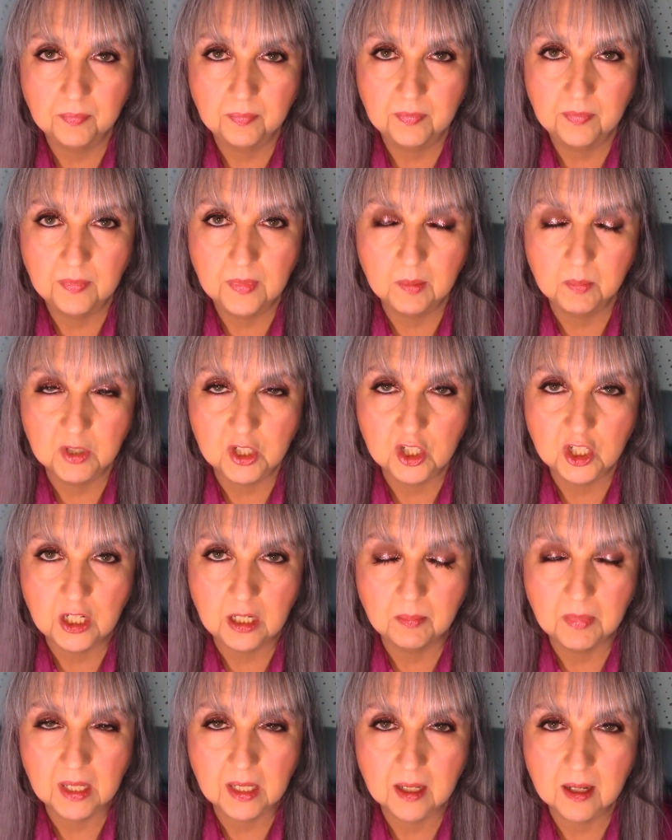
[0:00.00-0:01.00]
the
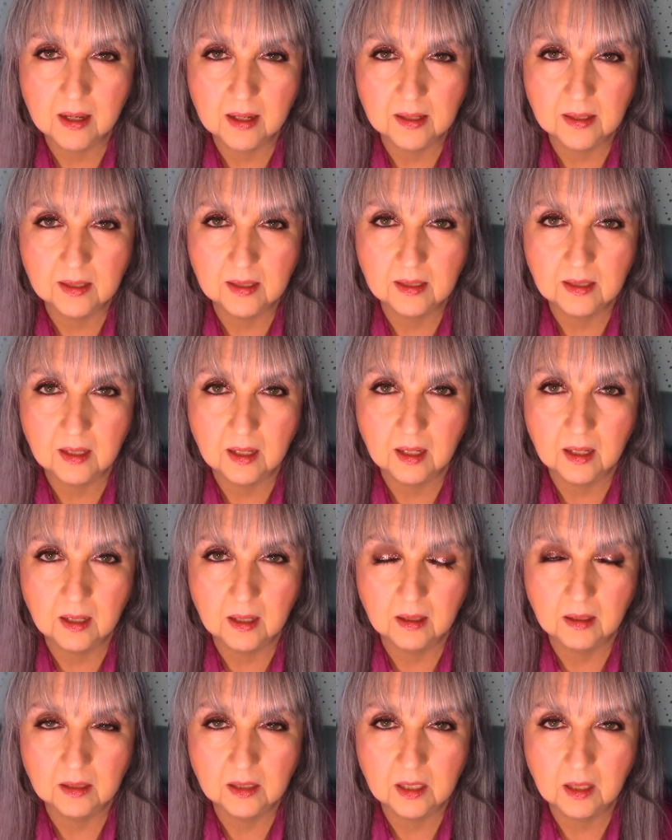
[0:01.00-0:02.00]
machine because
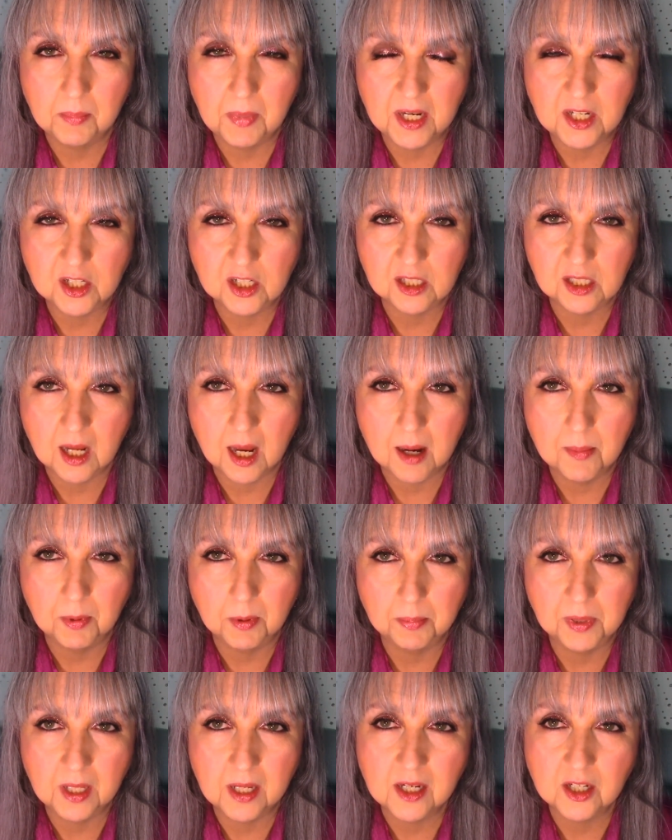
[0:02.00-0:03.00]
sebaceous
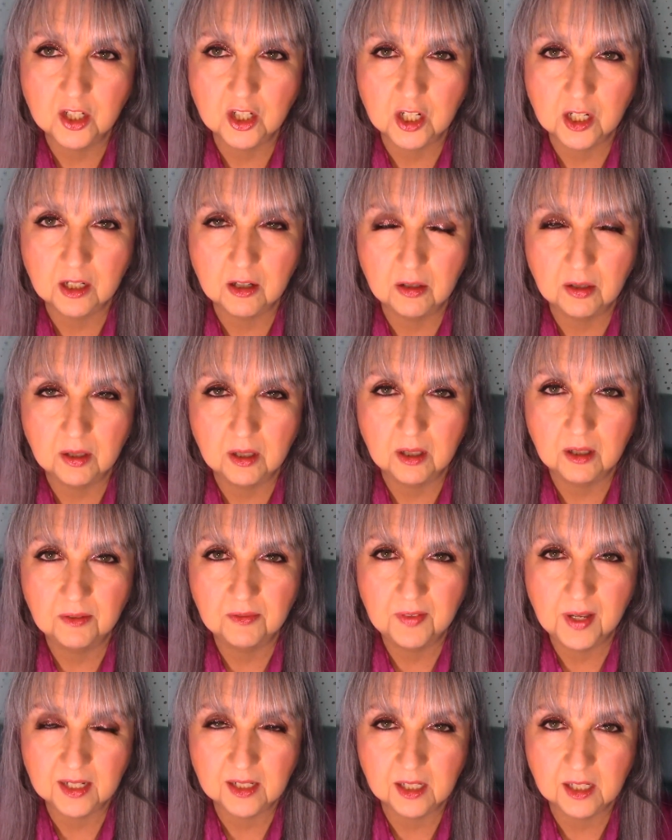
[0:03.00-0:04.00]
hyperplasia
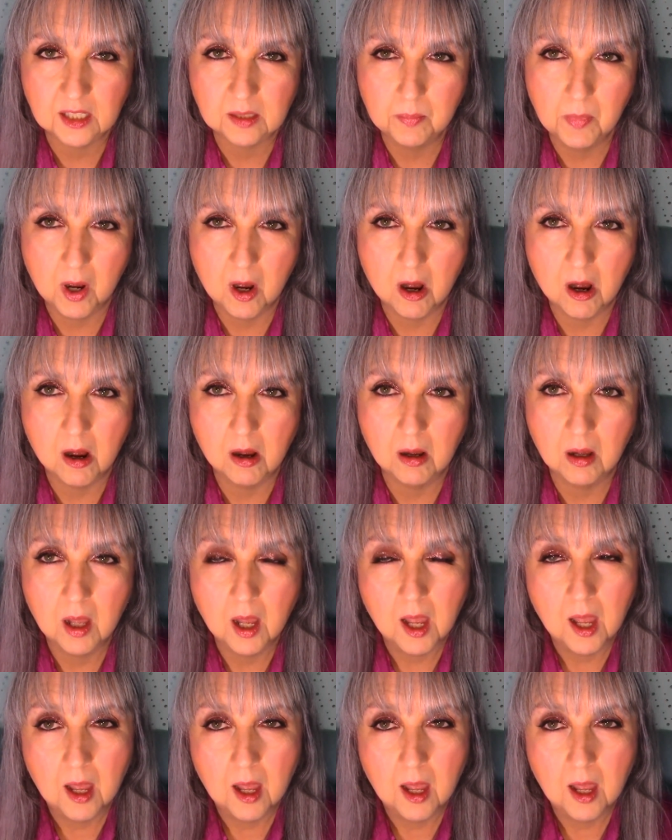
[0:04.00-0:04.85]
affects a small